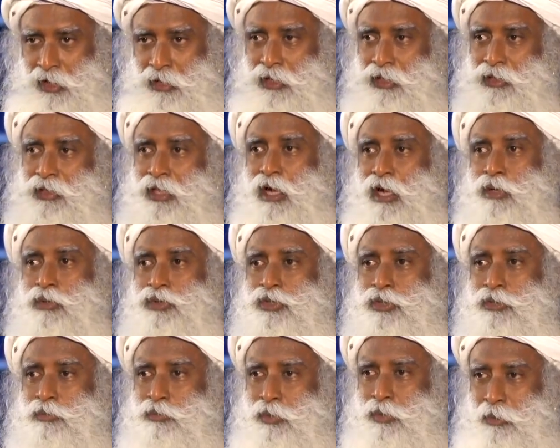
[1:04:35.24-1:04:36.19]
the
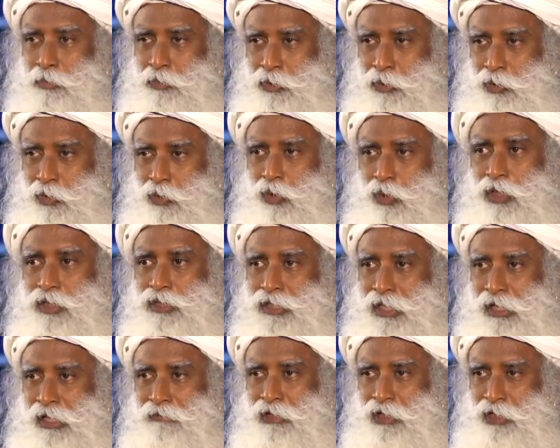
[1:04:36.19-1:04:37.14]
thousand people who are
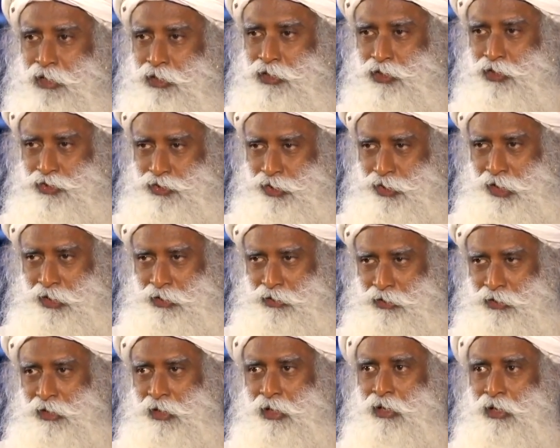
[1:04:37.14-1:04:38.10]
traveling in the train.
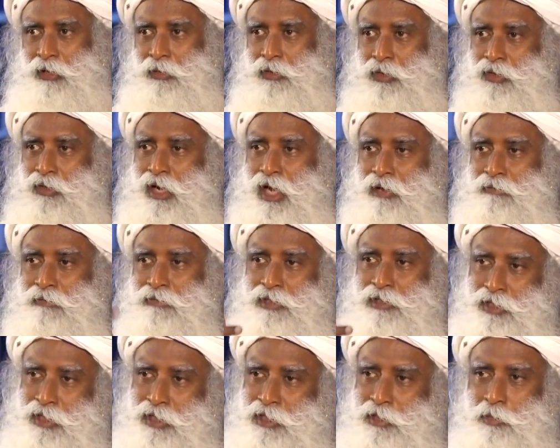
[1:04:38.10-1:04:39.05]

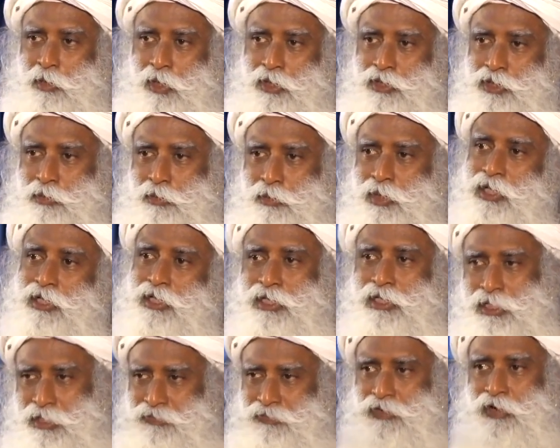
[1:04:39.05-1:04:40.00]
Driver's
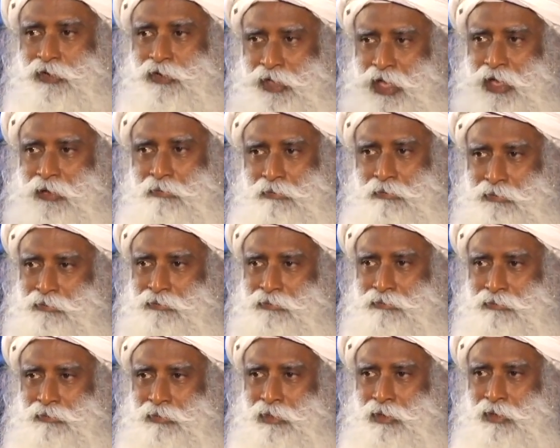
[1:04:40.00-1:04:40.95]
responsibility is for them.
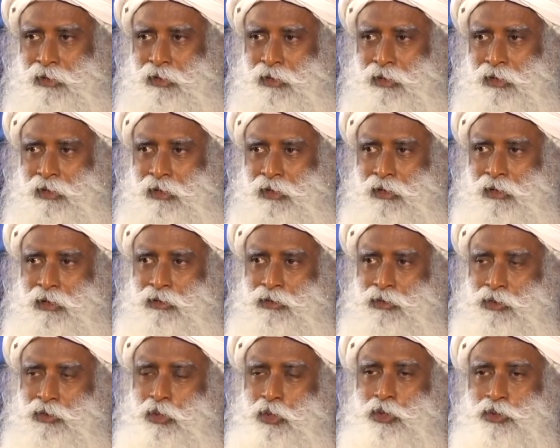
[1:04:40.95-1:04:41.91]

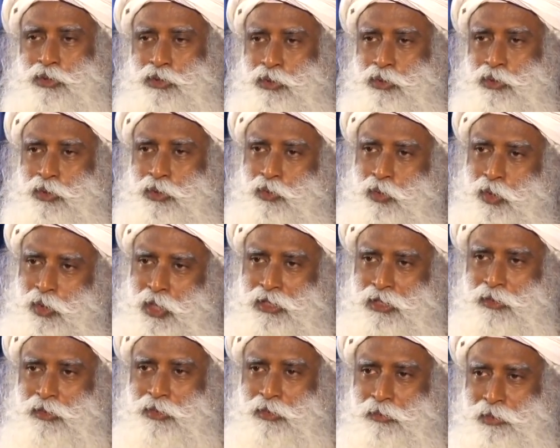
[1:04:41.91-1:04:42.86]
Those who,
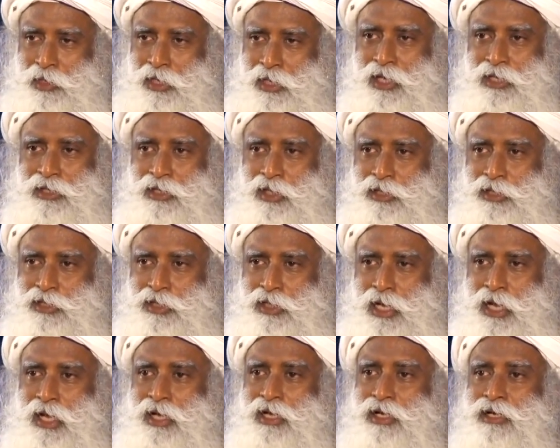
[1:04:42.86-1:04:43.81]
who play on the
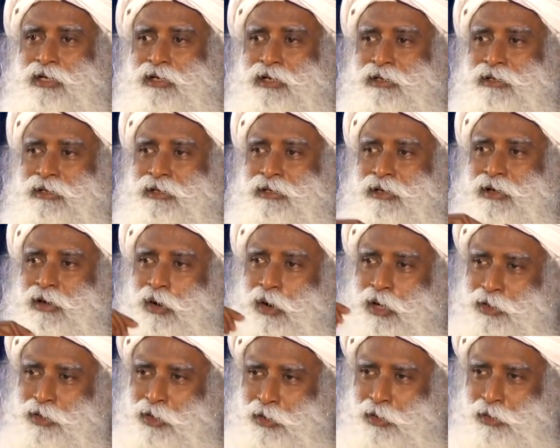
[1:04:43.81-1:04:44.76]
track,
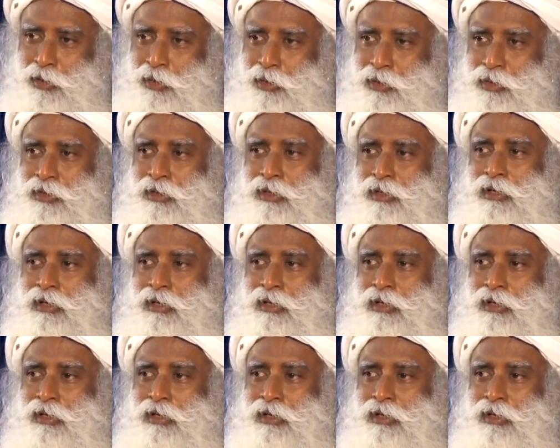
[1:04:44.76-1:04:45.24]
on the road,